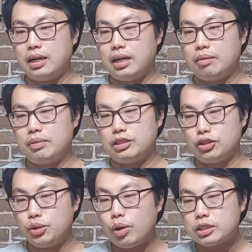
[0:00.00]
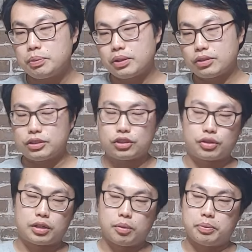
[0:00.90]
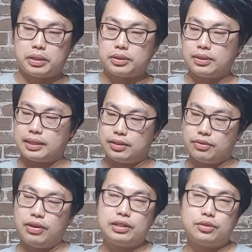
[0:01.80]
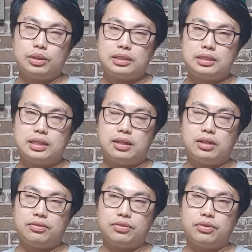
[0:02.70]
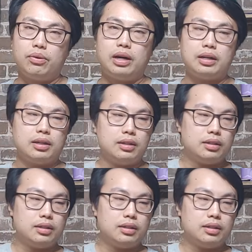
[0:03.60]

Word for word: Um, it's a nuanced beer. It's a drinkable beer. So like you can find nuances out of if you want.